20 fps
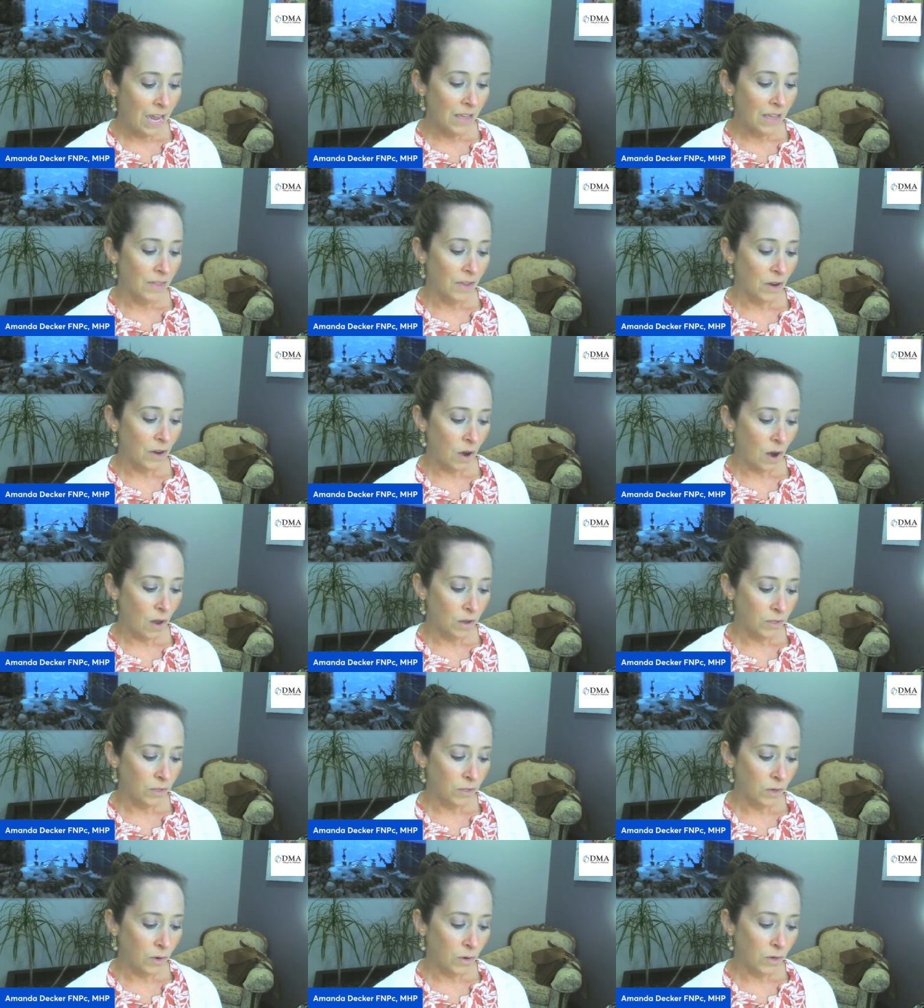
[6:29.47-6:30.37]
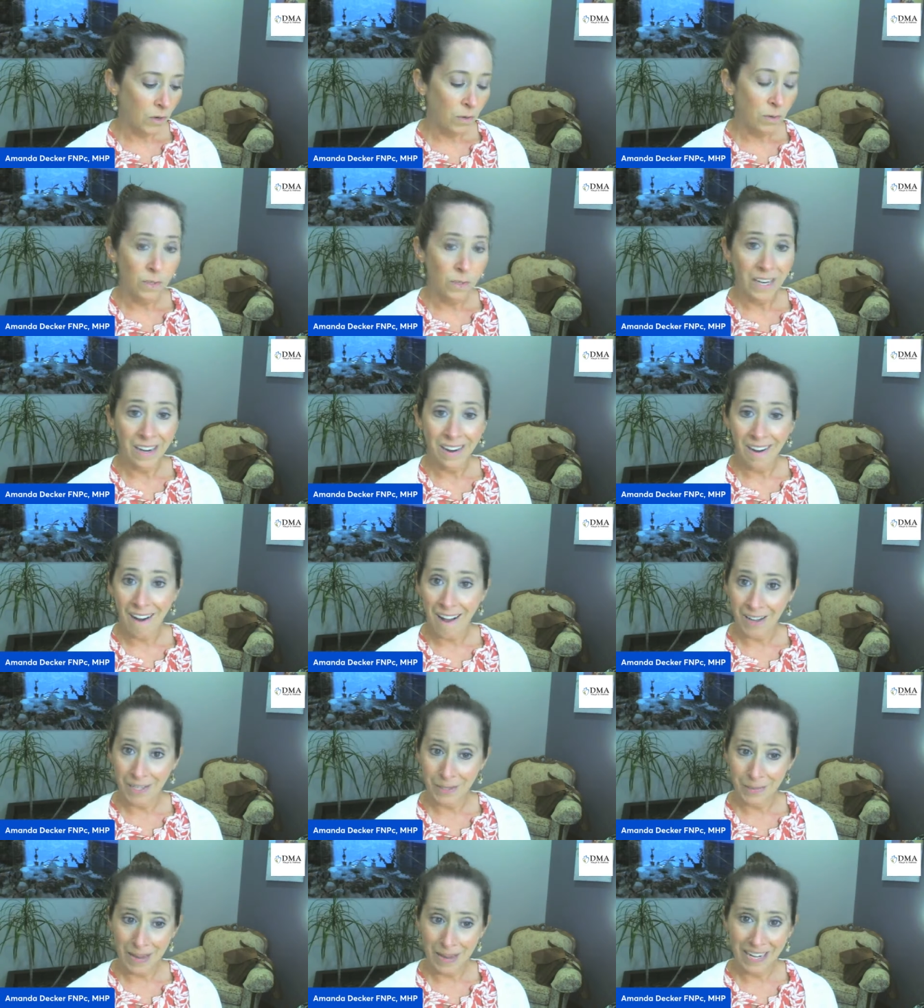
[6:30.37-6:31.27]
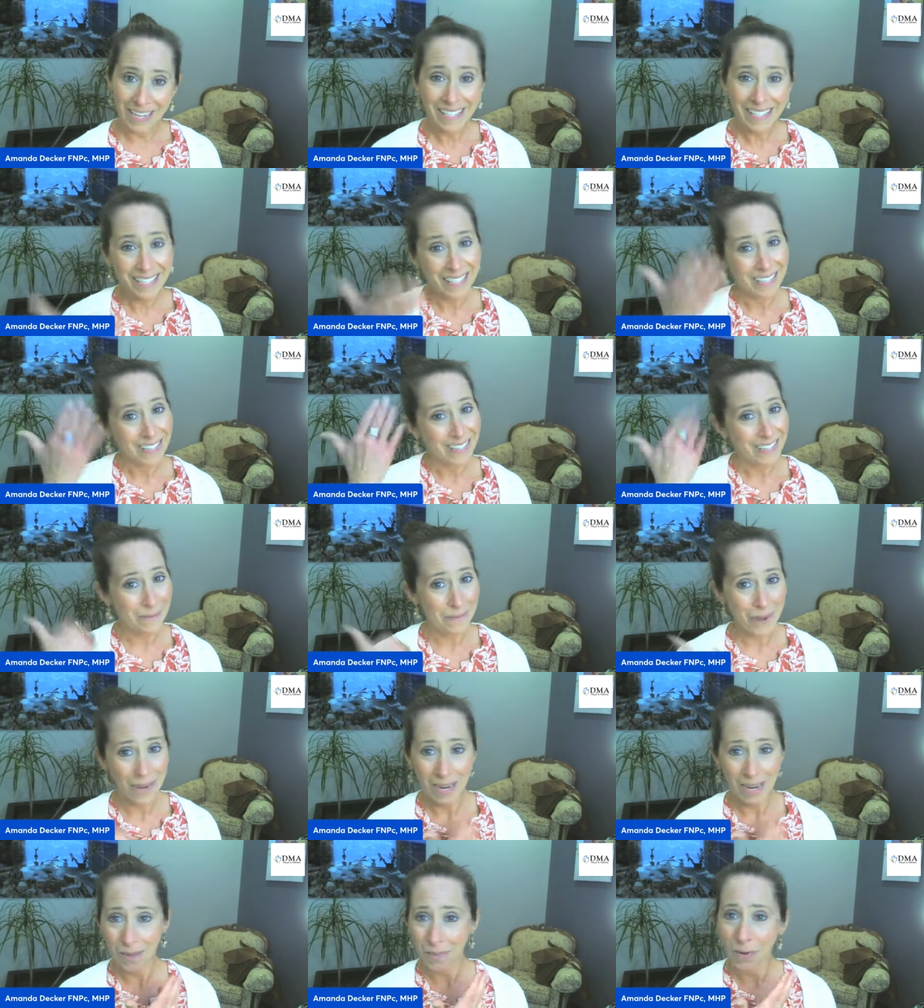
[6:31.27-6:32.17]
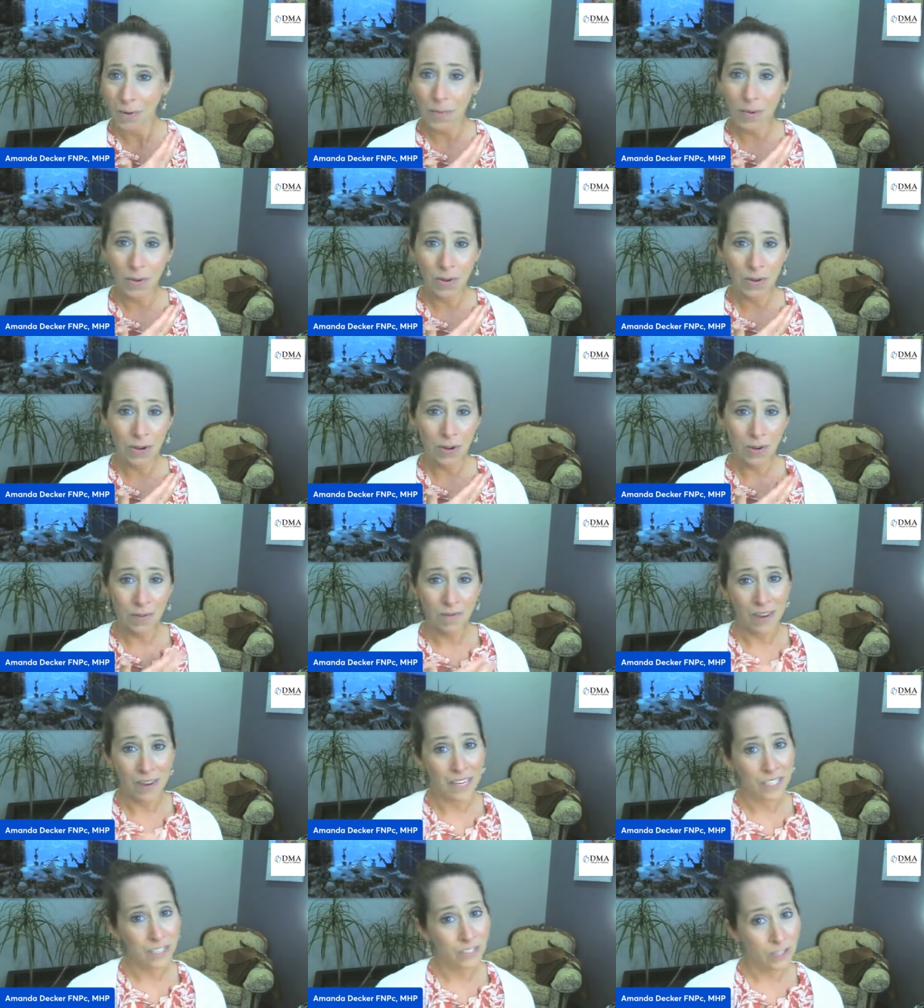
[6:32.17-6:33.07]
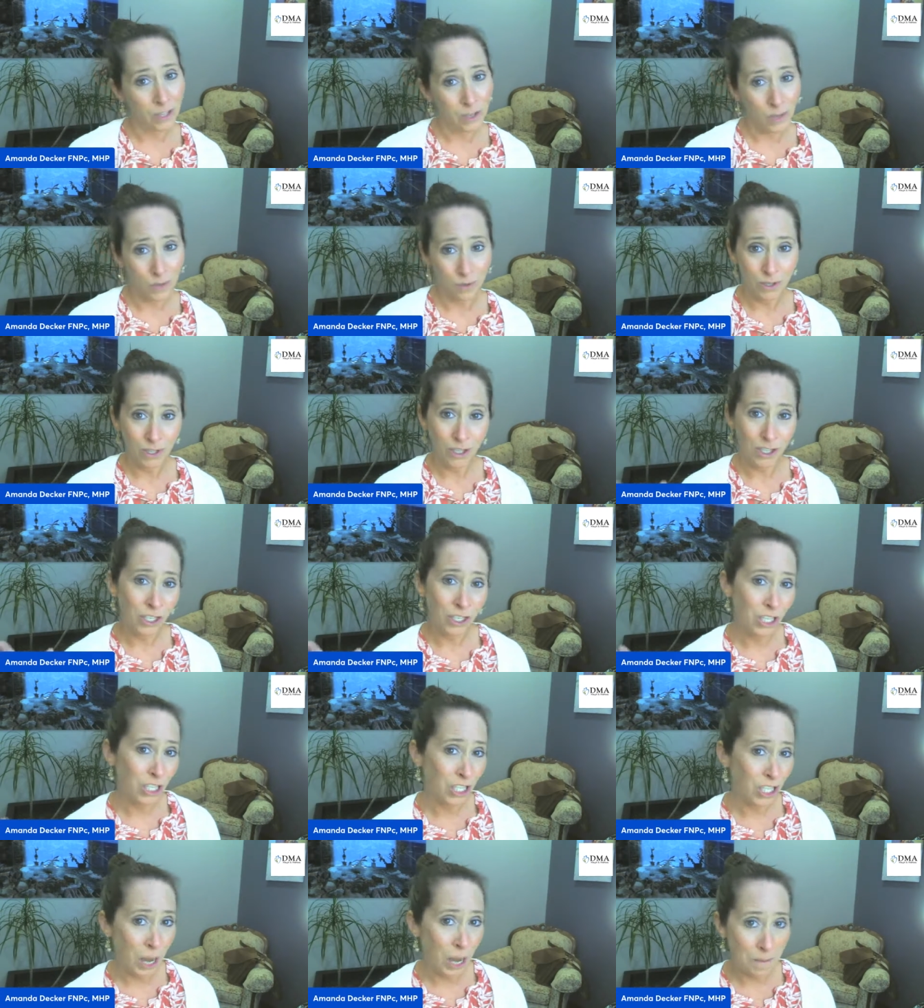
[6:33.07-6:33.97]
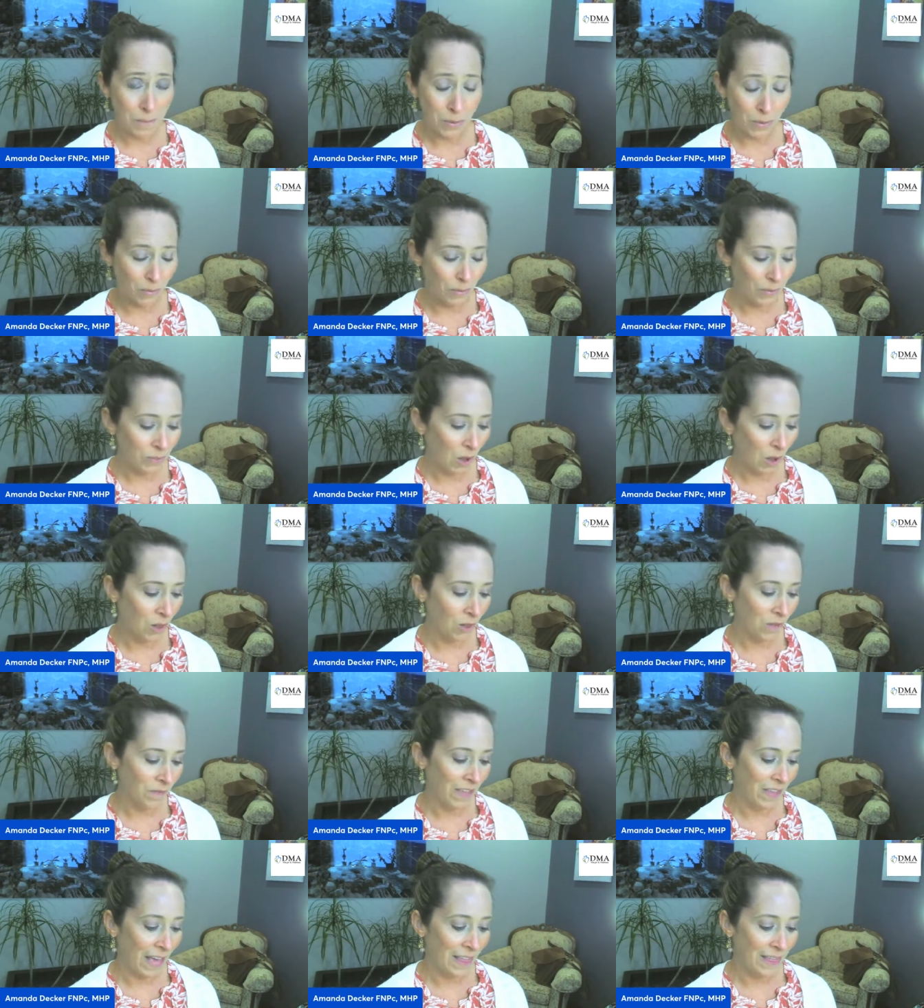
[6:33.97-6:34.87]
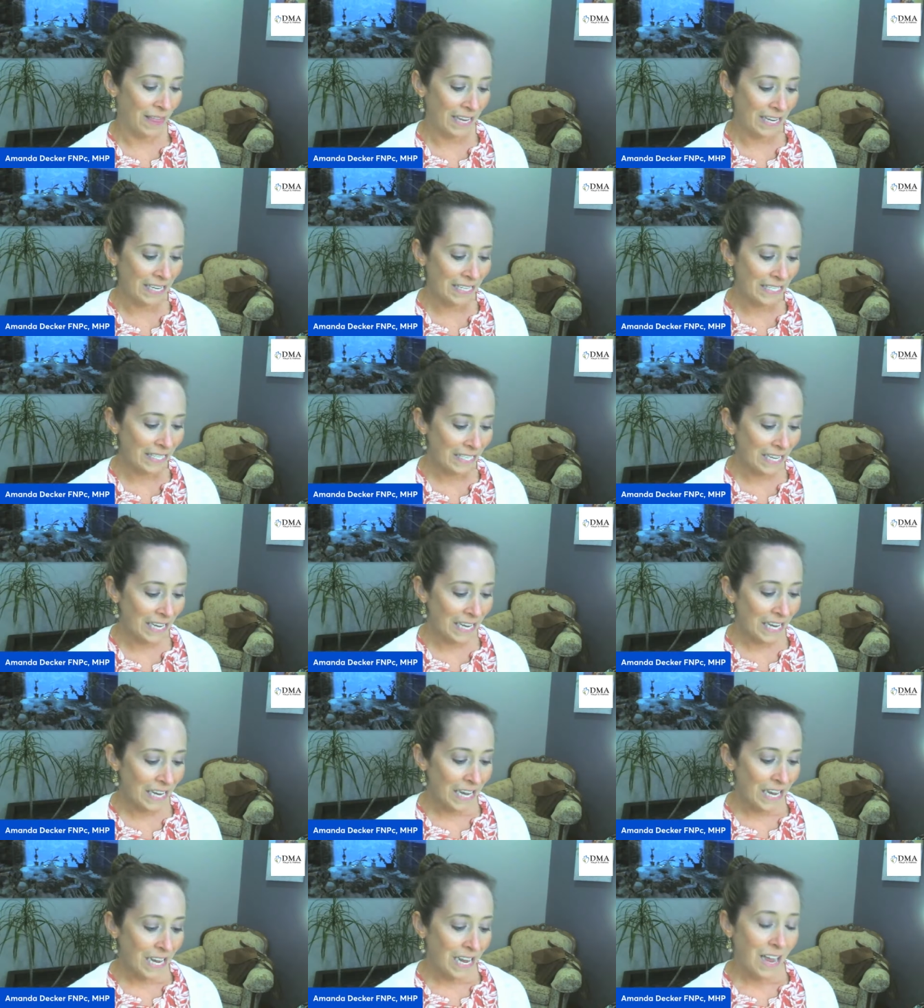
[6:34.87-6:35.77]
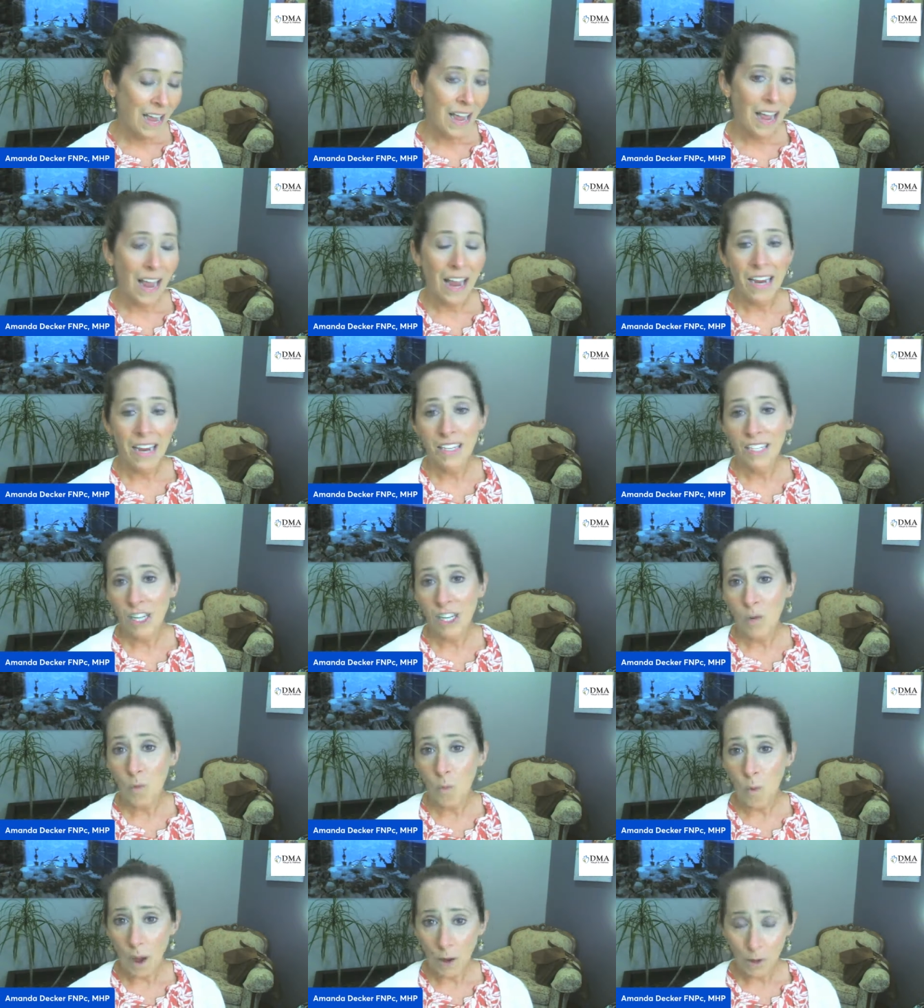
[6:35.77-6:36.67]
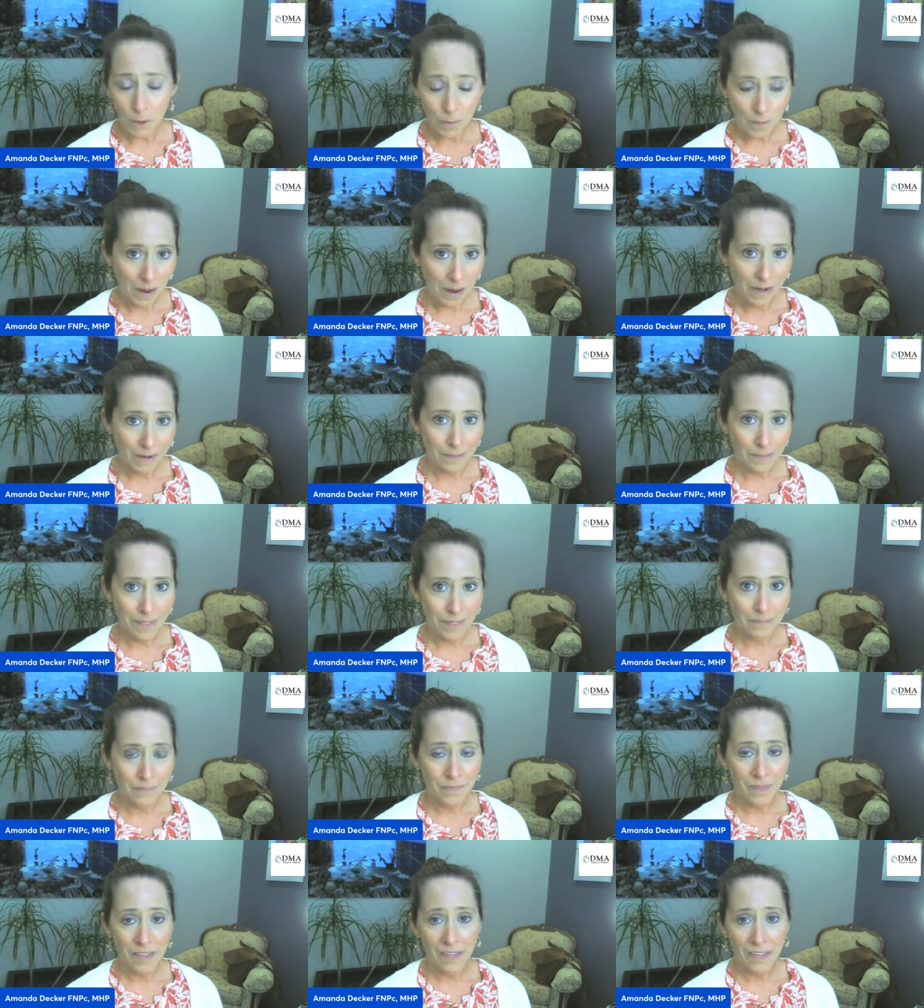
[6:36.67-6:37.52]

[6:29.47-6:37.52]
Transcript: They're also used in cosmetics, the makeup we put on our face, the lotions, the shampoos, all of that things, and in water pipes.